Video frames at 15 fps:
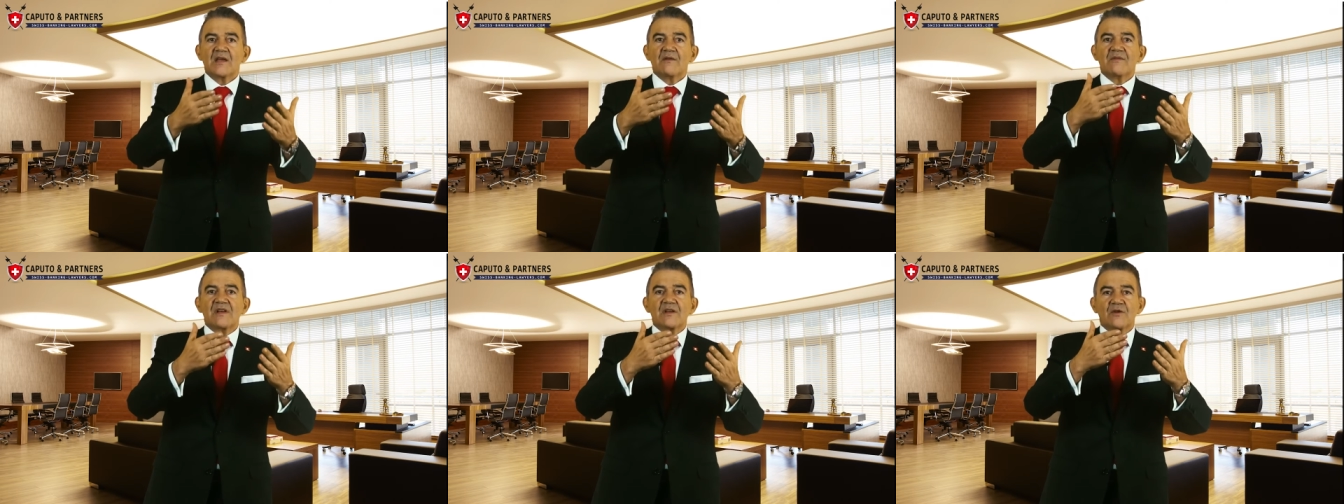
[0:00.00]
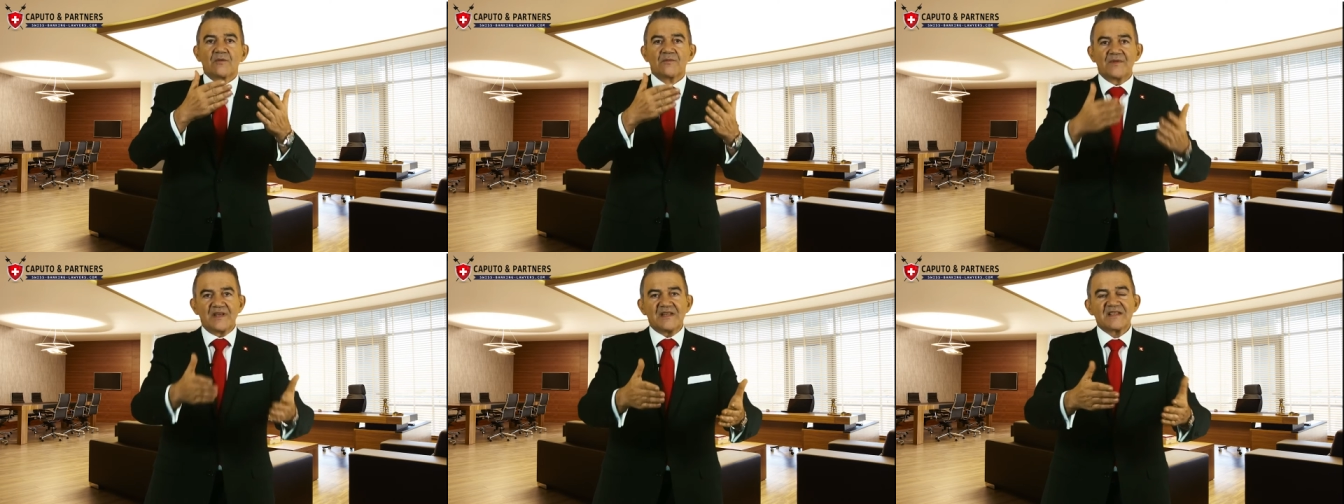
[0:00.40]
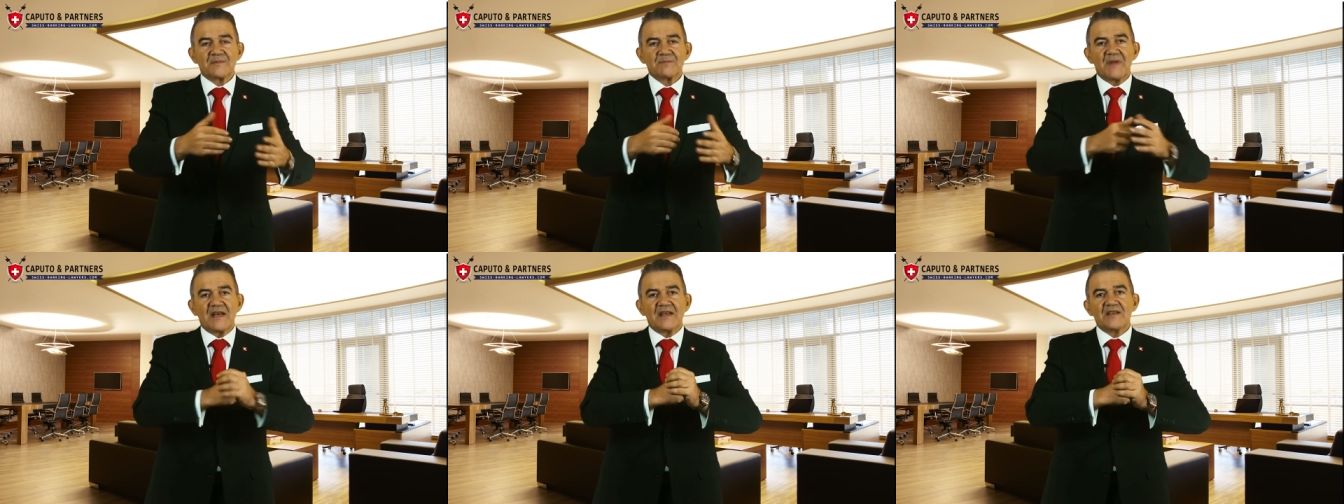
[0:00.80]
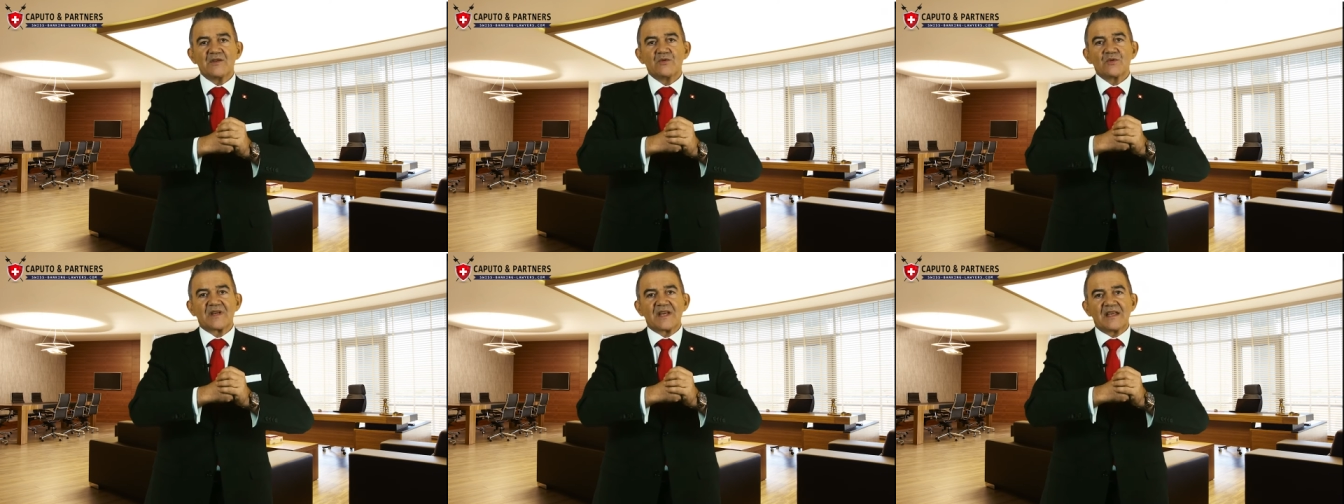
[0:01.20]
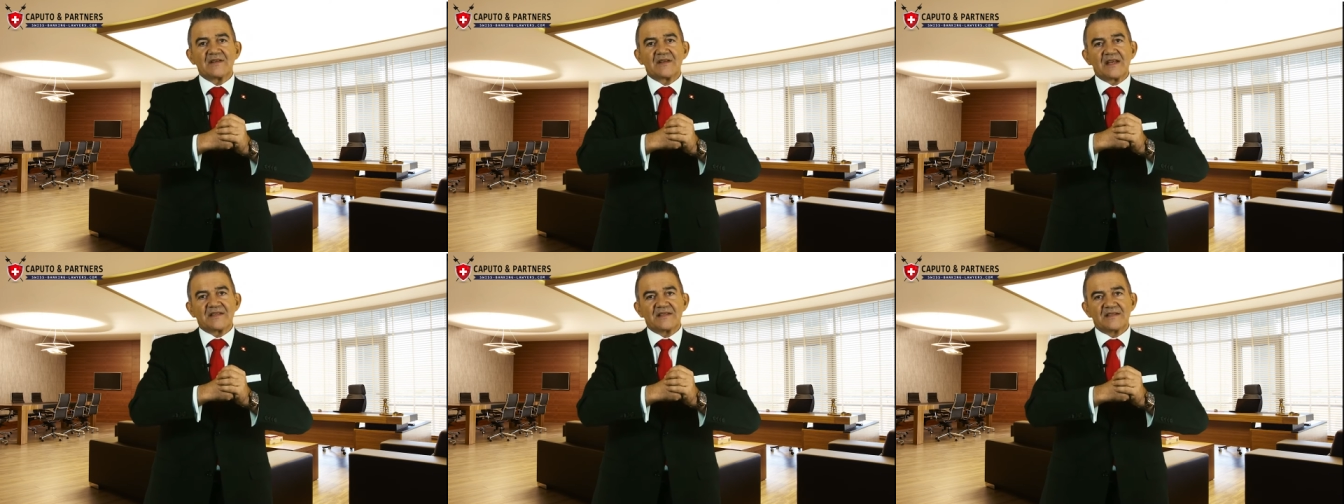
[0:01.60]
will convince many UK
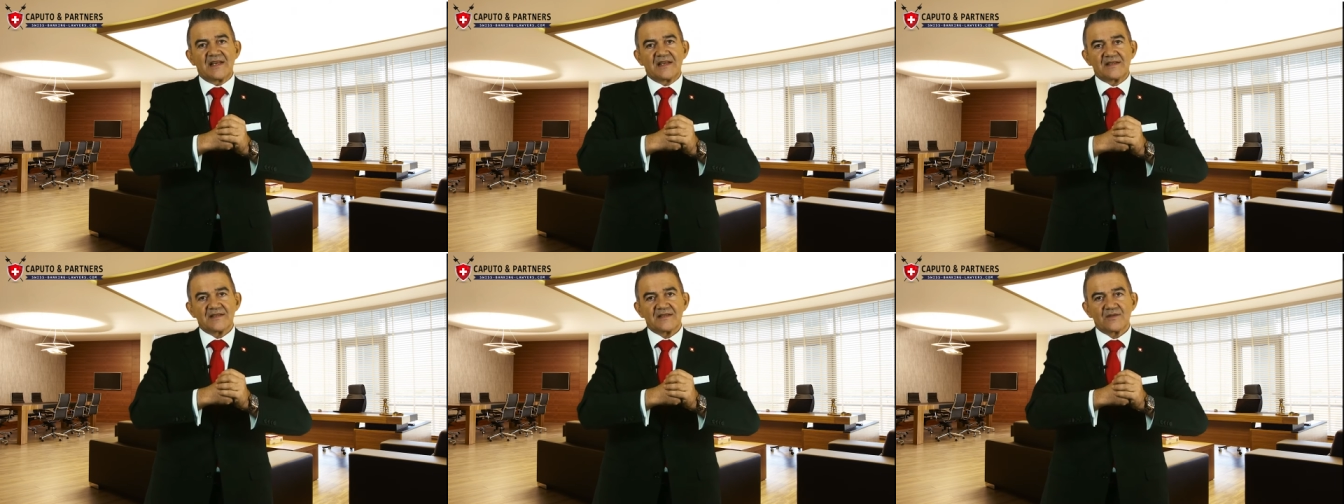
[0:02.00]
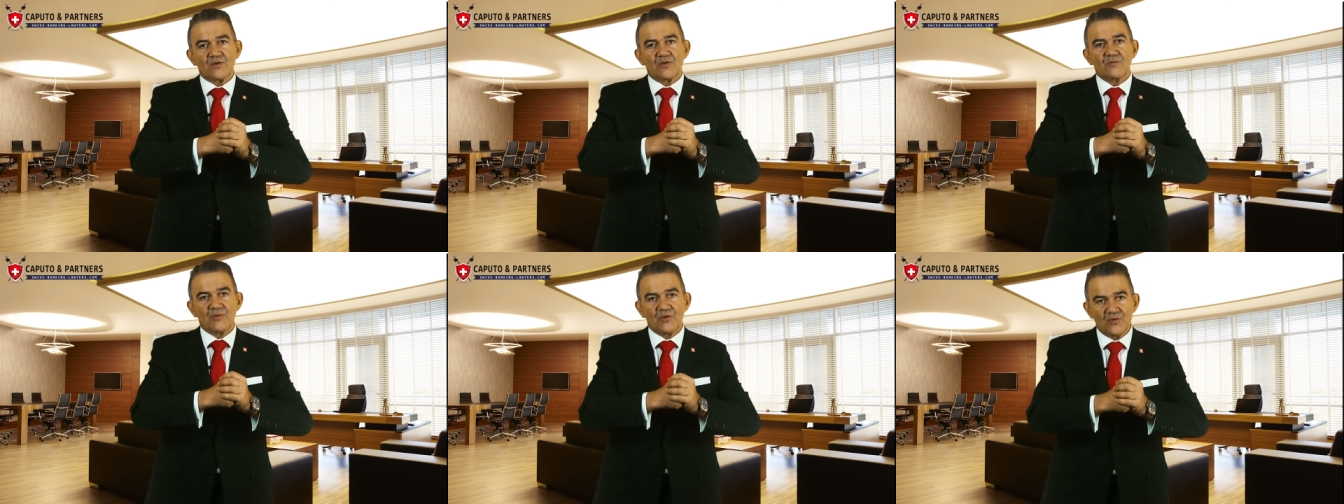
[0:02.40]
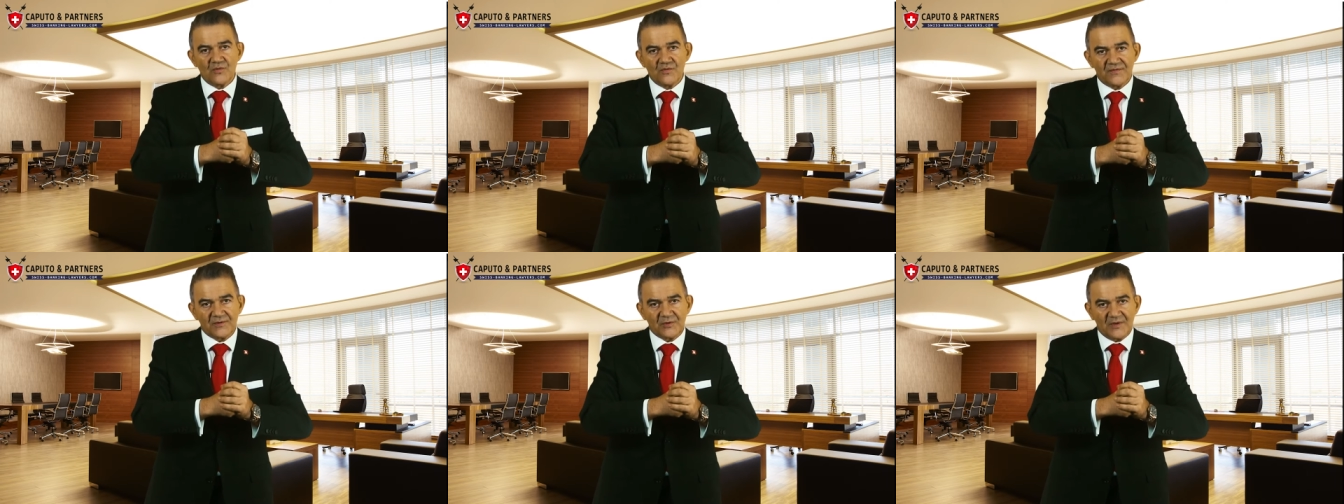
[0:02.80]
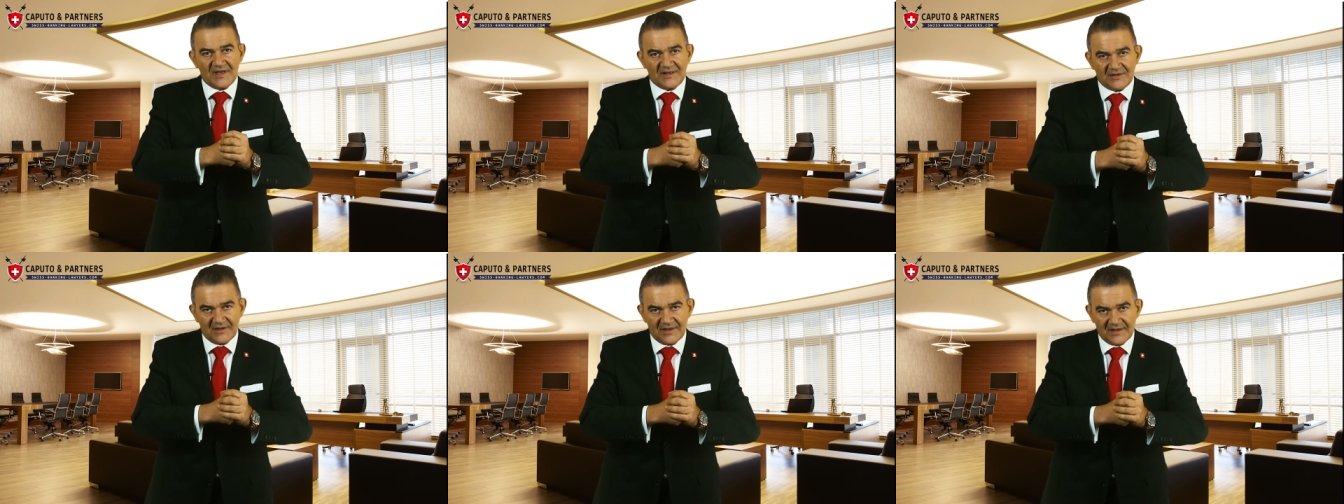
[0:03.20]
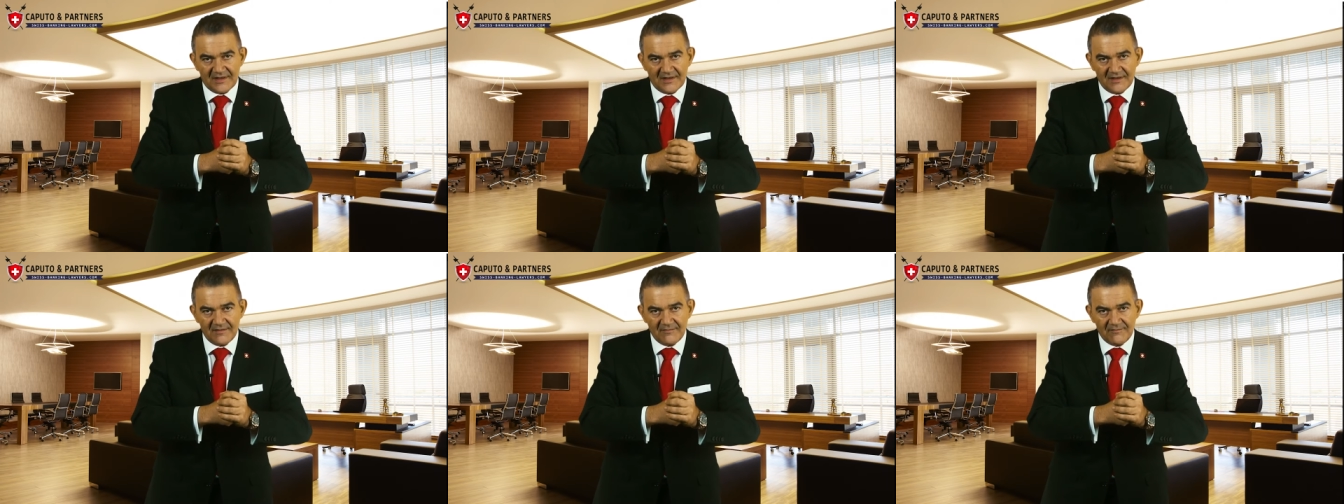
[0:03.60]
residents to move to Italy.